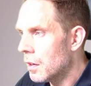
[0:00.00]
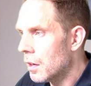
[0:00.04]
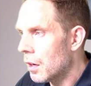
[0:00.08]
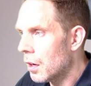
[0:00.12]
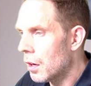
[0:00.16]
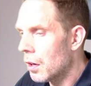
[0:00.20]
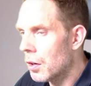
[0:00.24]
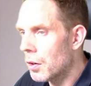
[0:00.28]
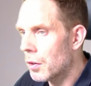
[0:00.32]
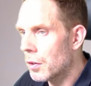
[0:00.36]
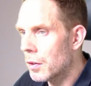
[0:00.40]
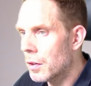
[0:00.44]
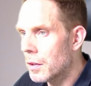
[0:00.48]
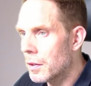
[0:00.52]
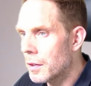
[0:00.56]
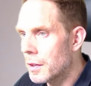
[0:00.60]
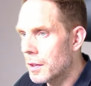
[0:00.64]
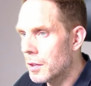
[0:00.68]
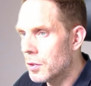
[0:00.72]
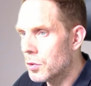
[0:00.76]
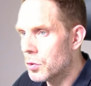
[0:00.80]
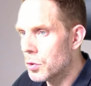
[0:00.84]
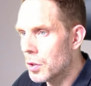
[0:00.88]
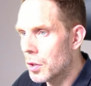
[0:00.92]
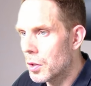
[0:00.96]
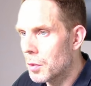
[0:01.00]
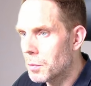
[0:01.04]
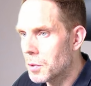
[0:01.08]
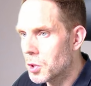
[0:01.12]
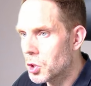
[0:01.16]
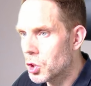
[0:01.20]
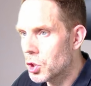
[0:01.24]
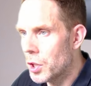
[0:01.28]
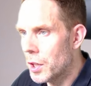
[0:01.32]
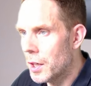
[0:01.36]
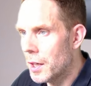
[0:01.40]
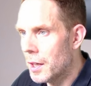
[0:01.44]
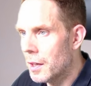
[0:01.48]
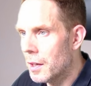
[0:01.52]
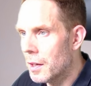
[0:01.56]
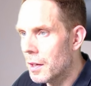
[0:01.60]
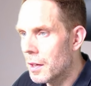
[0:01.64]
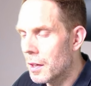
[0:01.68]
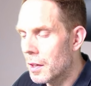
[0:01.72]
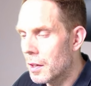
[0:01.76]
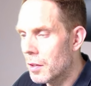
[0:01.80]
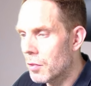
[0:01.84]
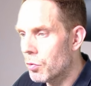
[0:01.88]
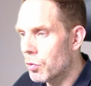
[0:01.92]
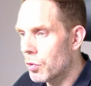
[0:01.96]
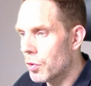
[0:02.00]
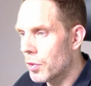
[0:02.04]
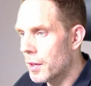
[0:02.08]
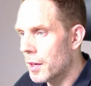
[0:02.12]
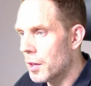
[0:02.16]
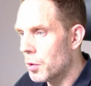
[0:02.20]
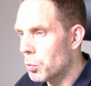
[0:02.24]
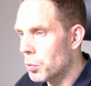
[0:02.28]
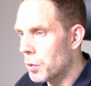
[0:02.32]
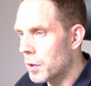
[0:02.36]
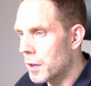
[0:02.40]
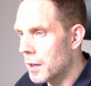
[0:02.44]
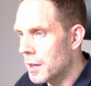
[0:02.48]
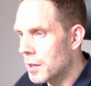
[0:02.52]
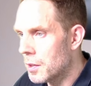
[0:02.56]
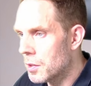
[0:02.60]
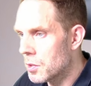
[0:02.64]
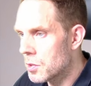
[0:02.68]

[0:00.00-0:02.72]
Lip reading: log on into our machine, and for that we need